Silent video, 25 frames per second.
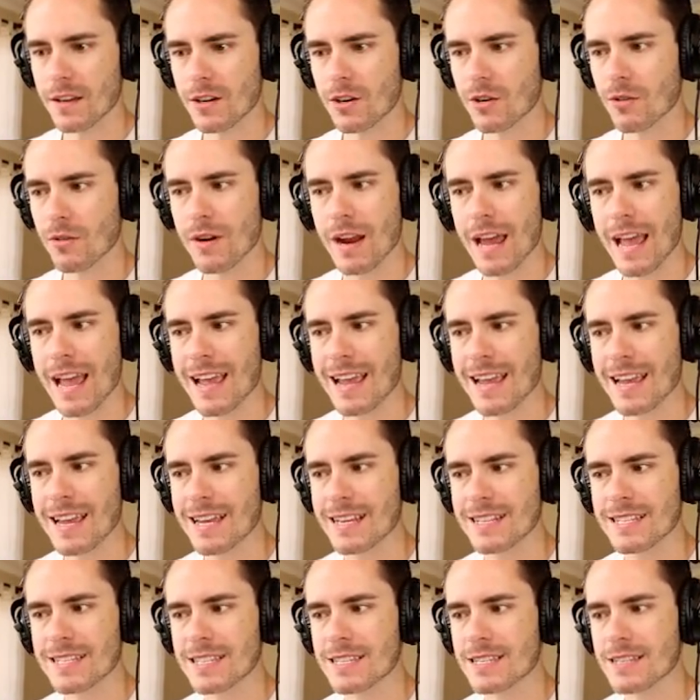
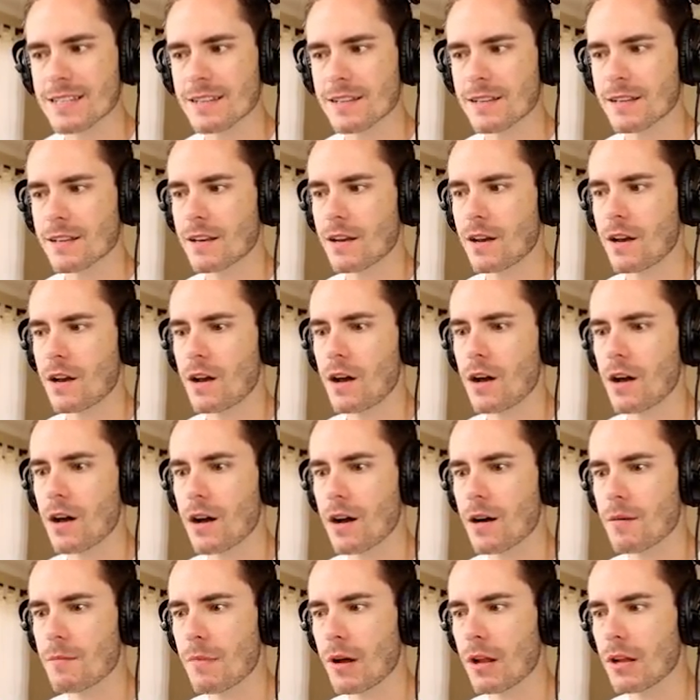Grenades.
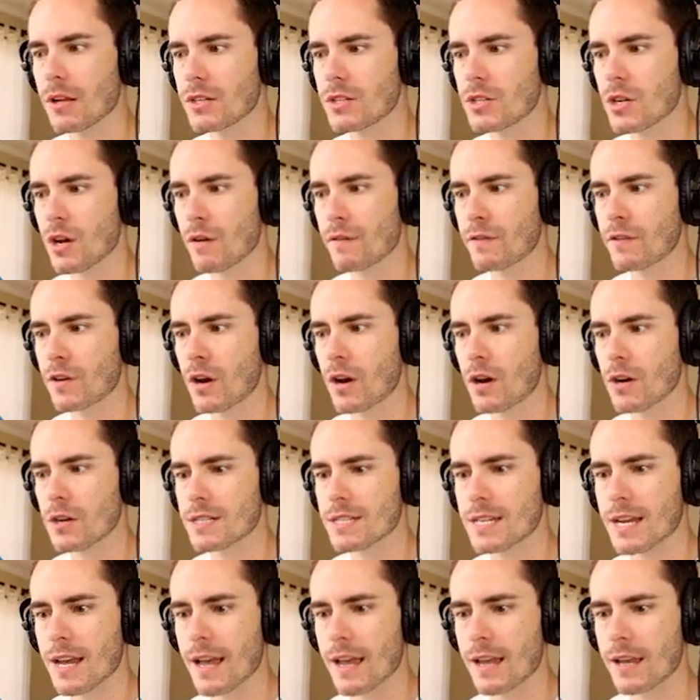Uh, Molotov
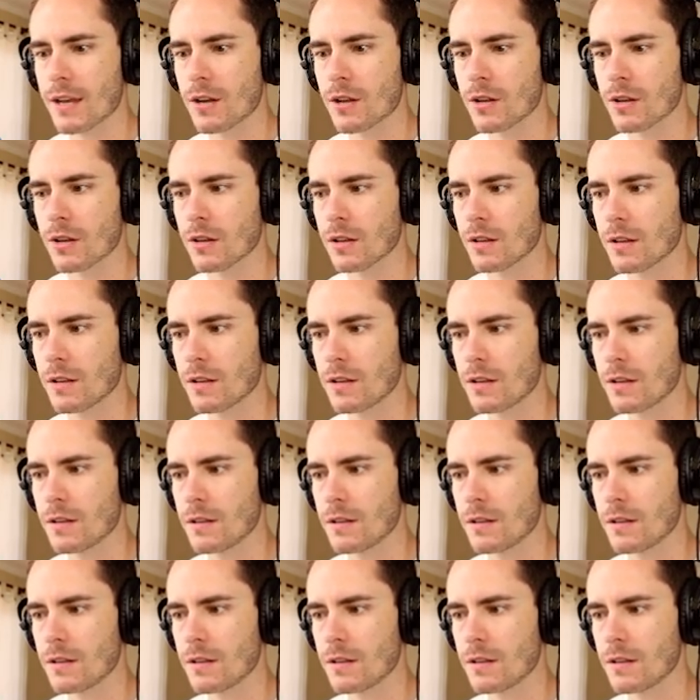cocktail.